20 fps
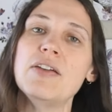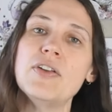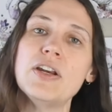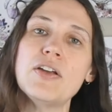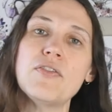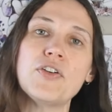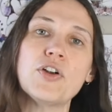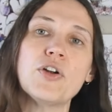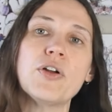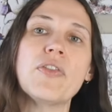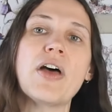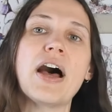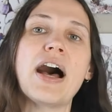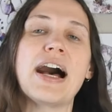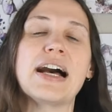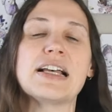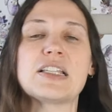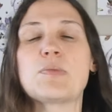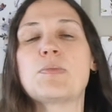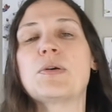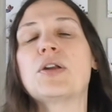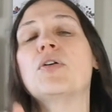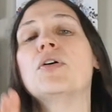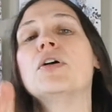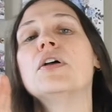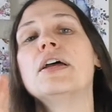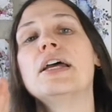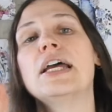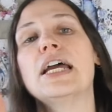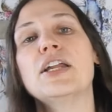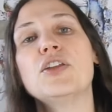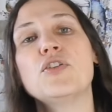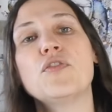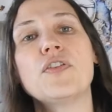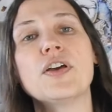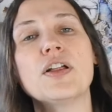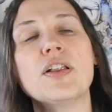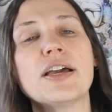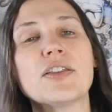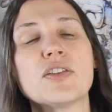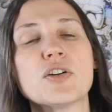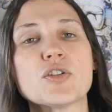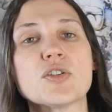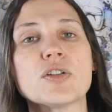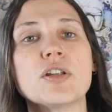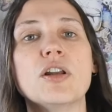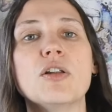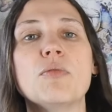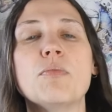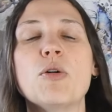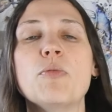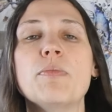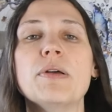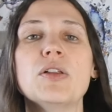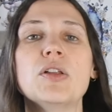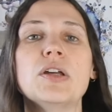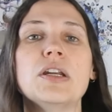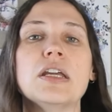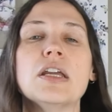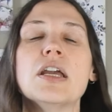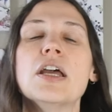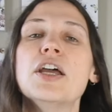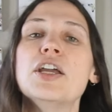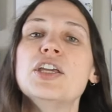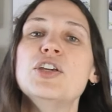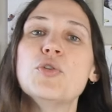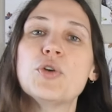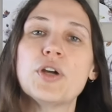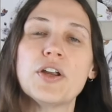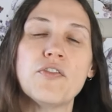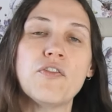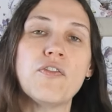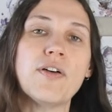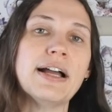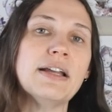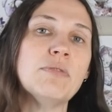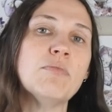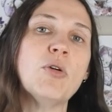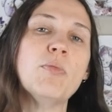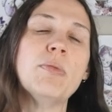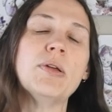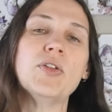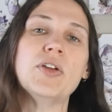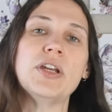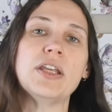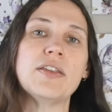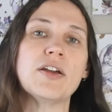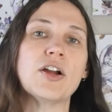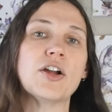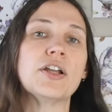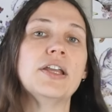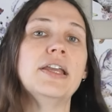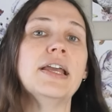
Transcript: Even if you're in the hospital and you feel like there's little mobility, you can find mobility there.